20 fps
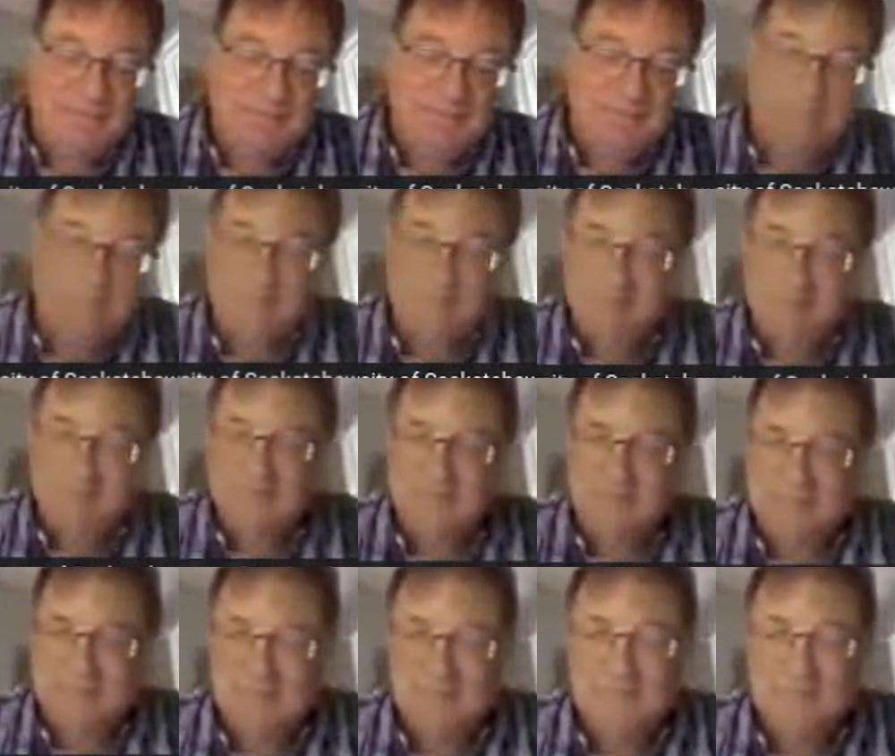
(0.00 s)

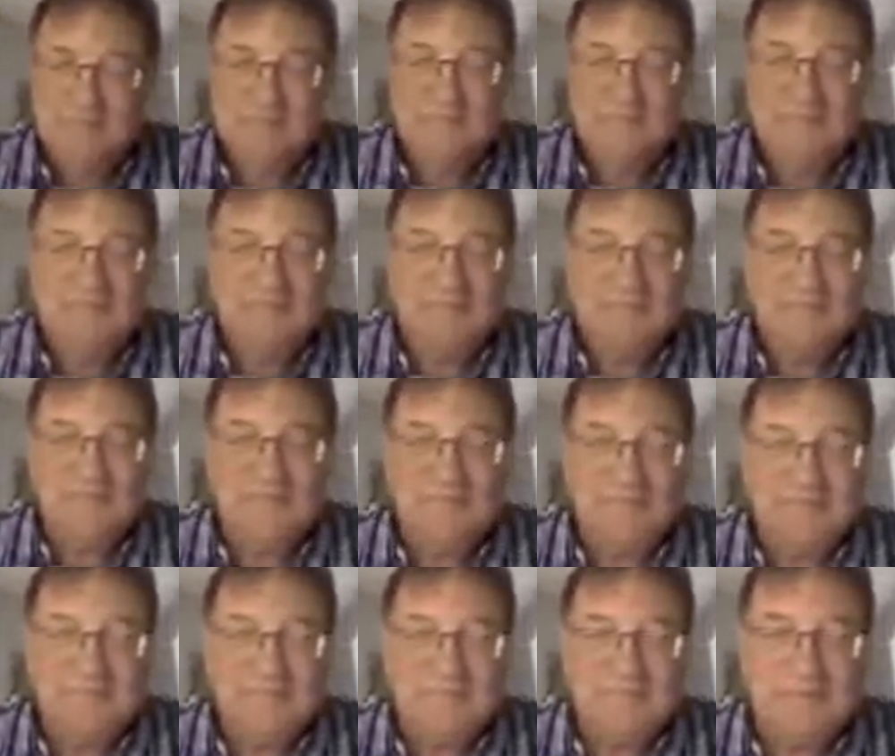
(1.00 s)

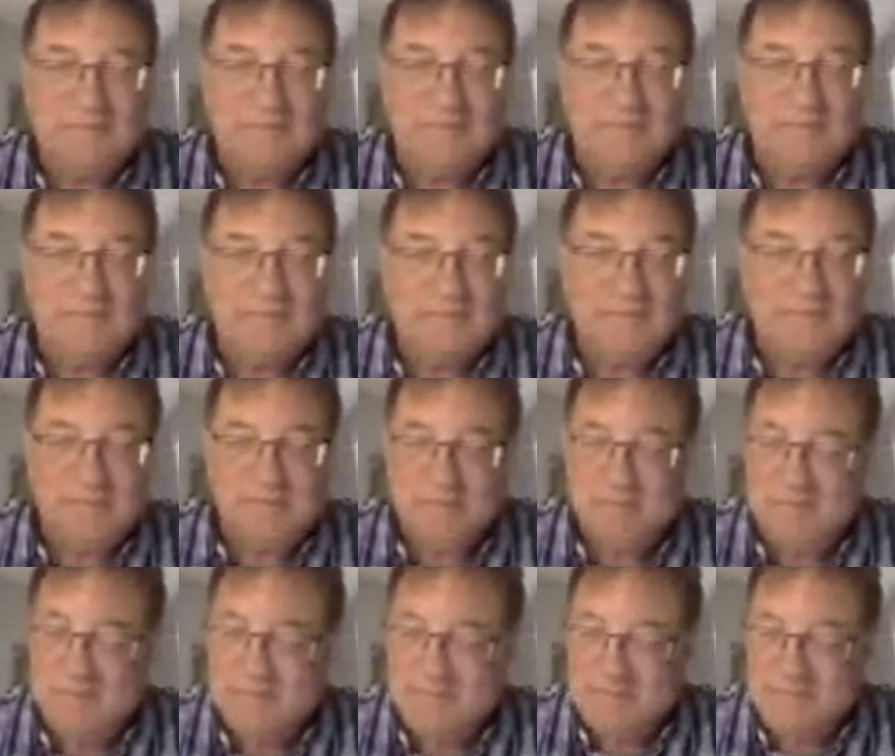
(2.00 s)

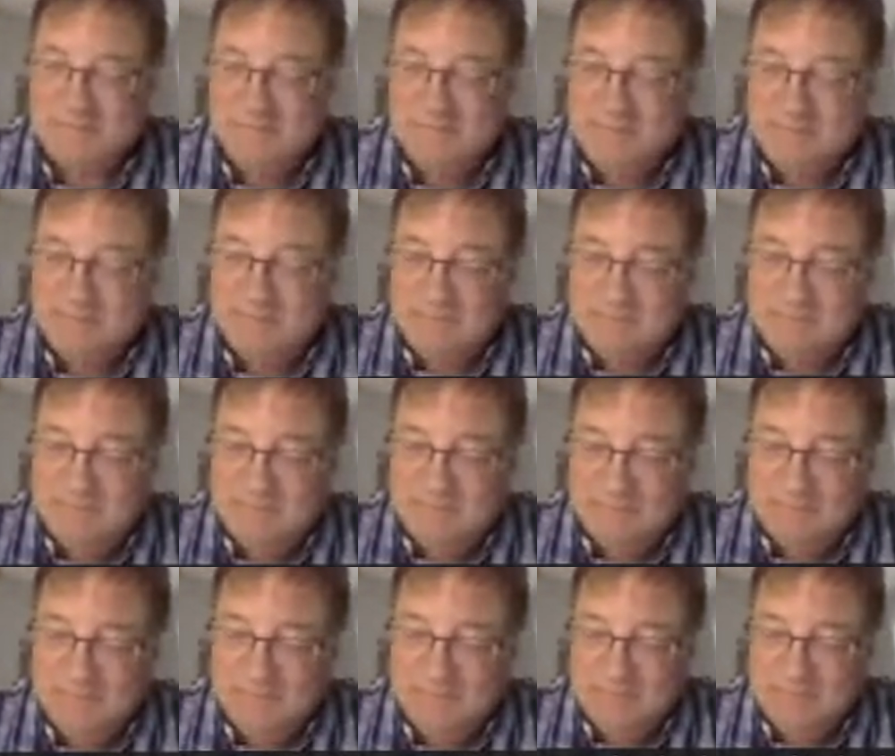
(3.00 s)

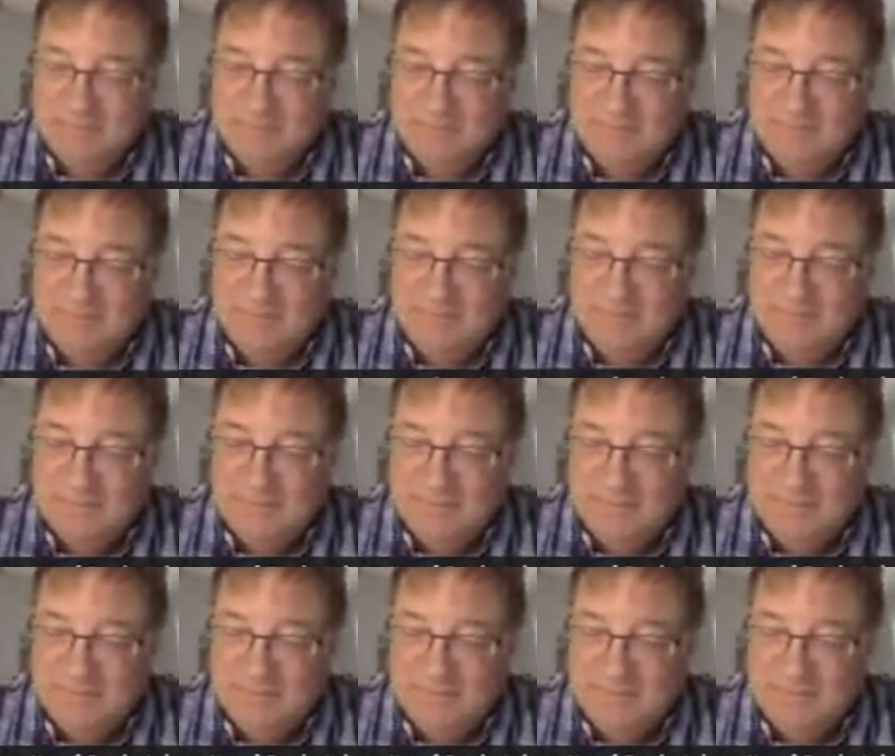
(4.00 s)
(not speaking)